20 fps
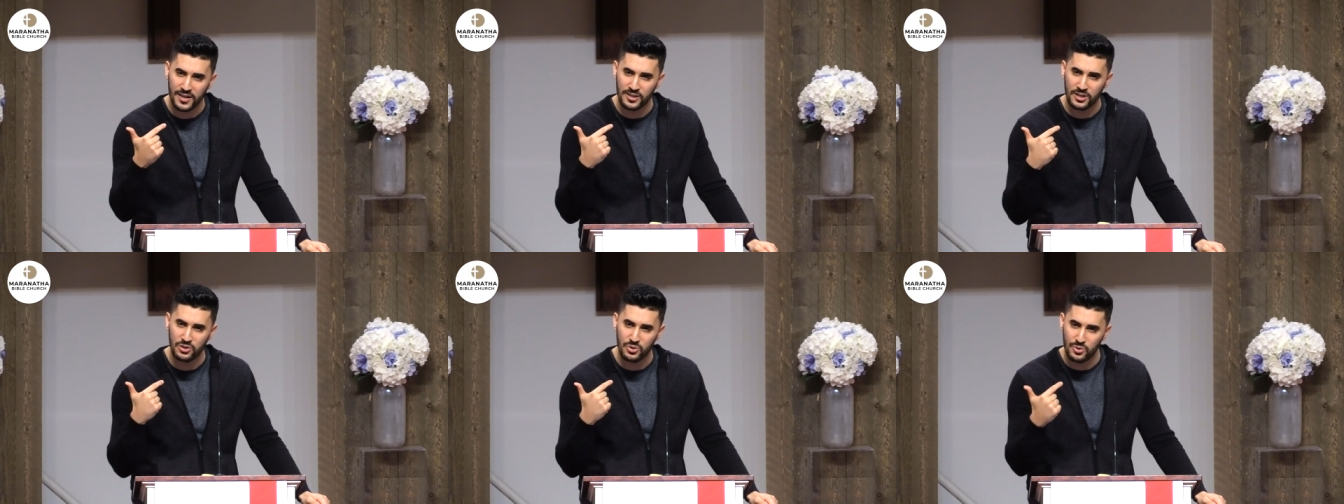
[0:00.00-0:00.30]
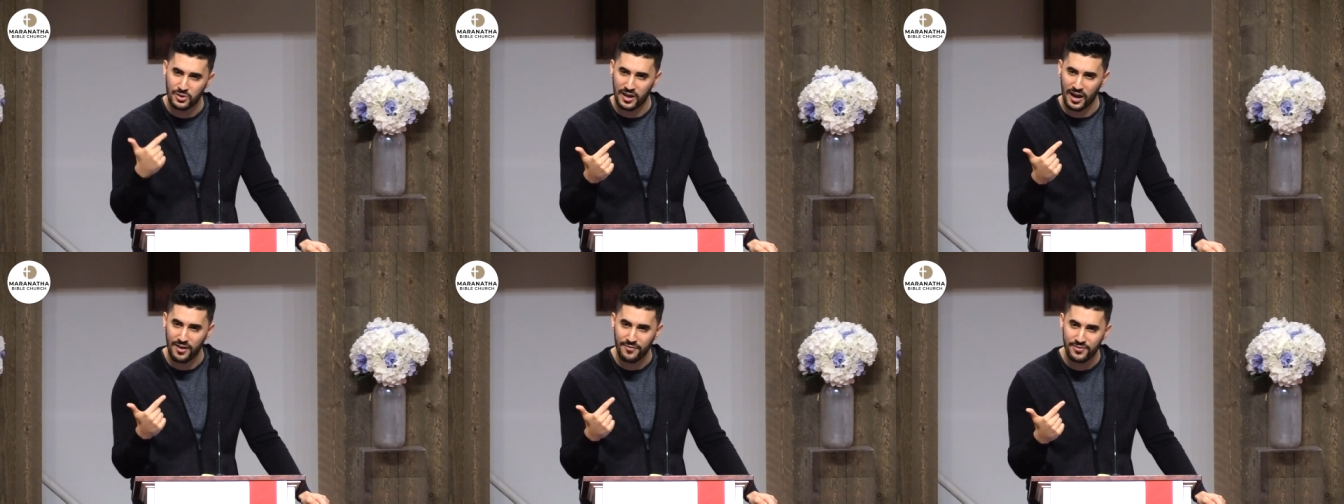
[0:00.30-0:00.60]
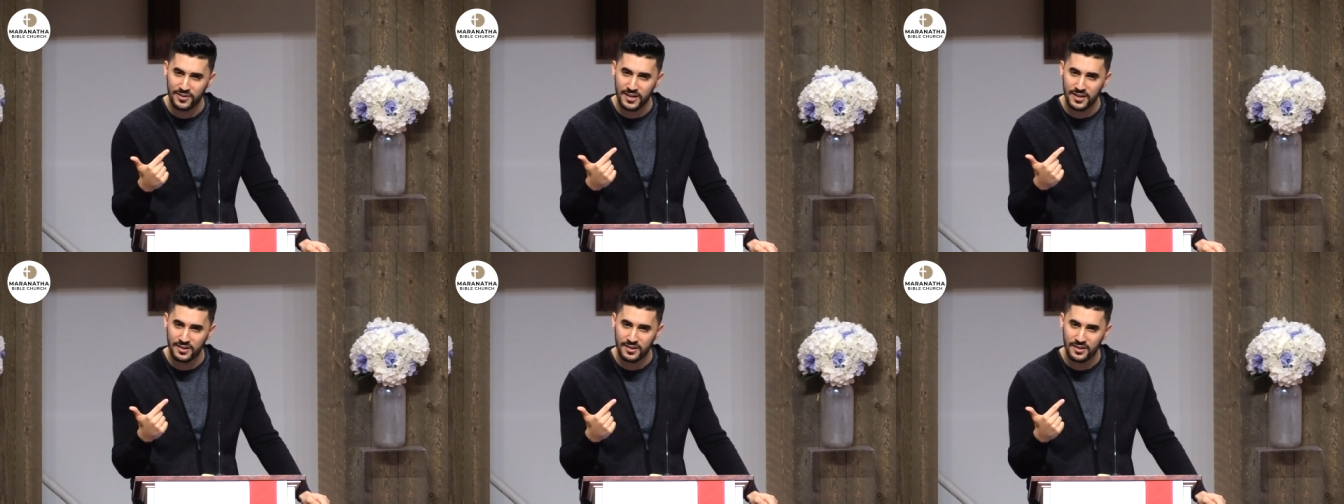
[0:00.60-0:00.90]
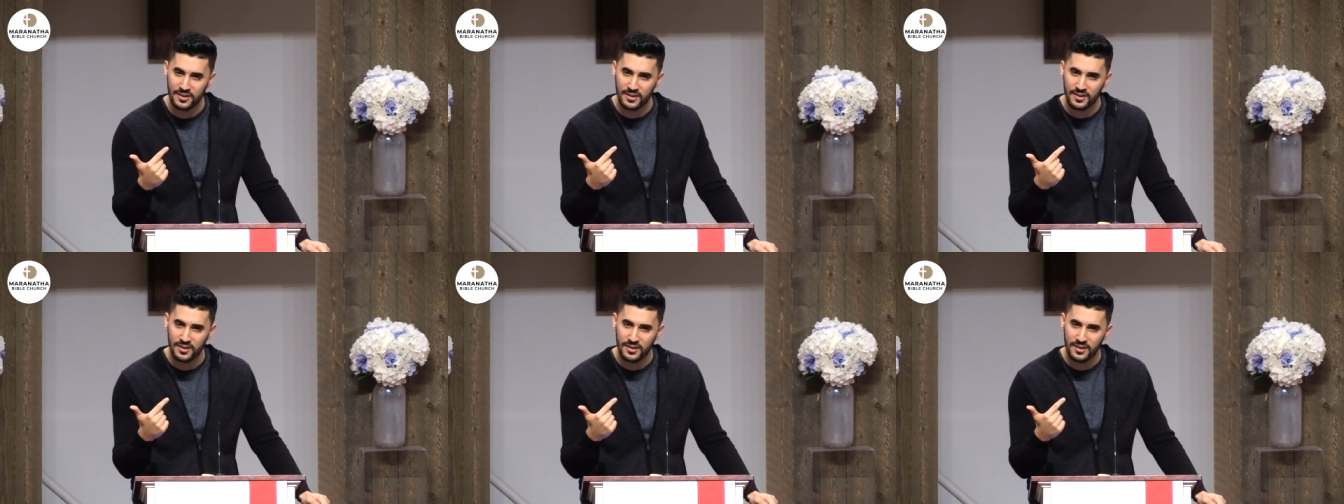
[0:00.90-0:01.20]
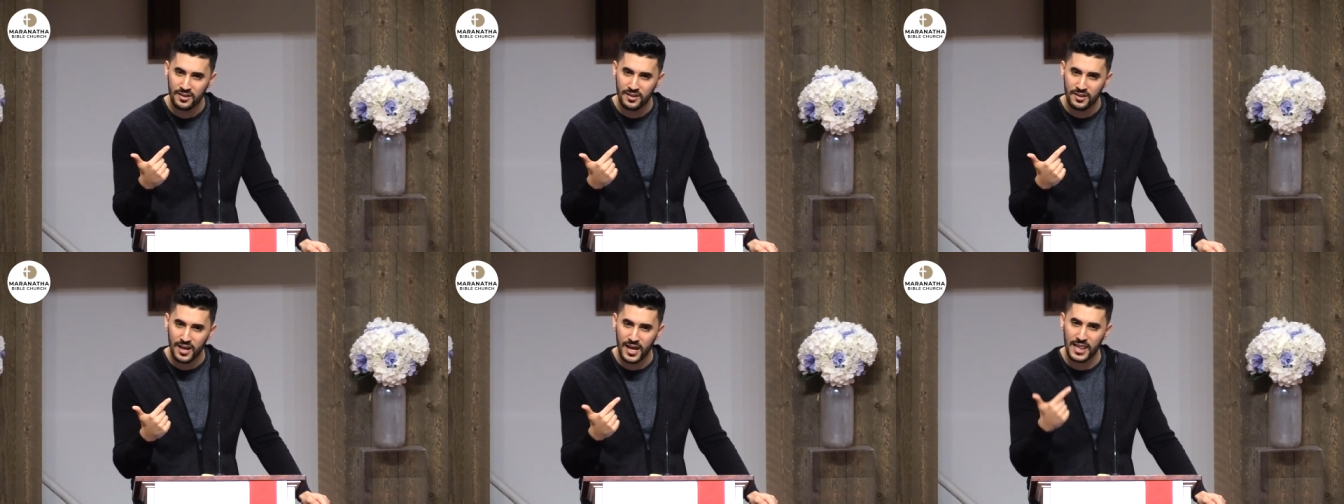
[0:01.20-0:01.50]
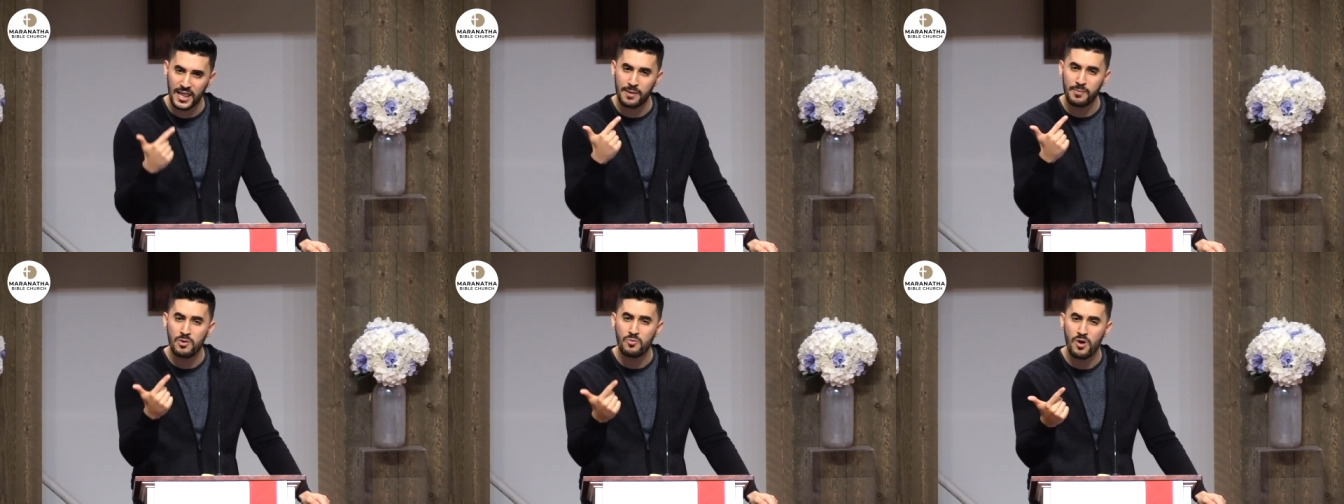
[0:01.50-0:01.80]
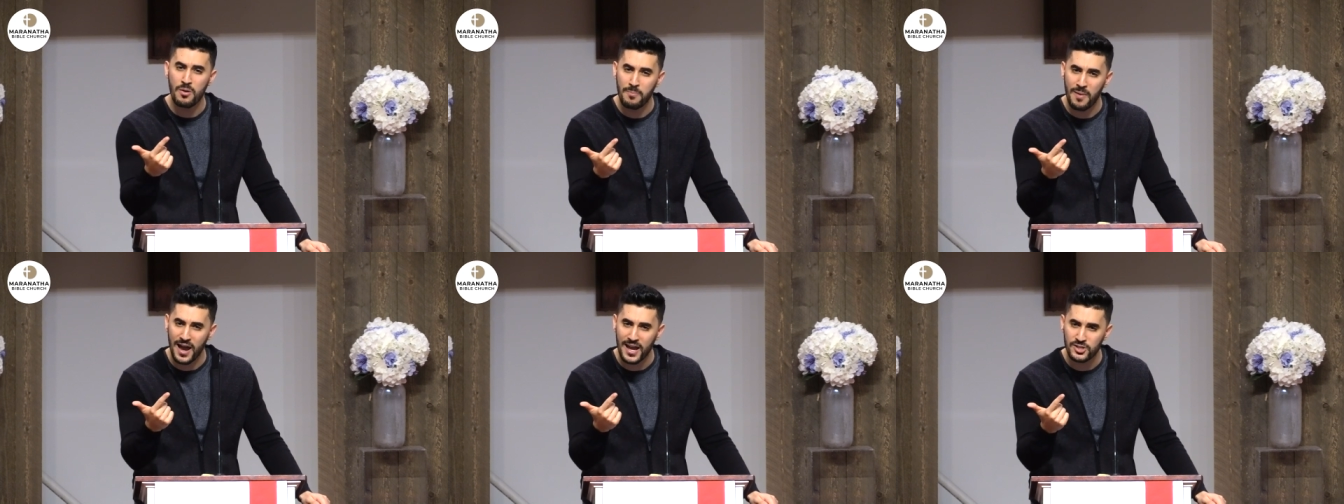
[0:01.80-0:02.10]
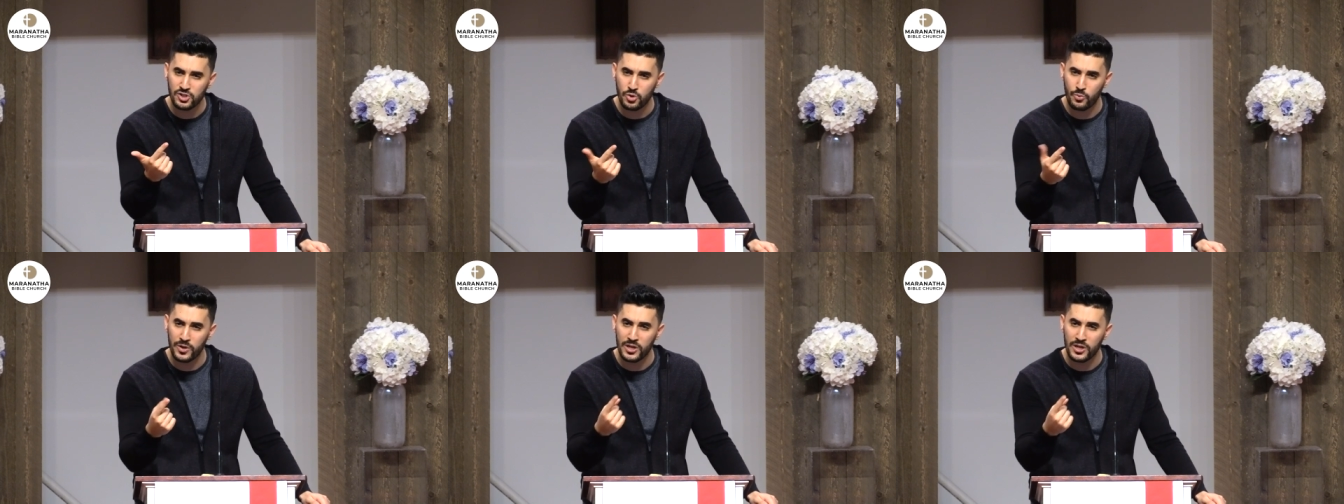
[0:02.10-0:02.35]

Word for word: in the new covenant. And let me remind you,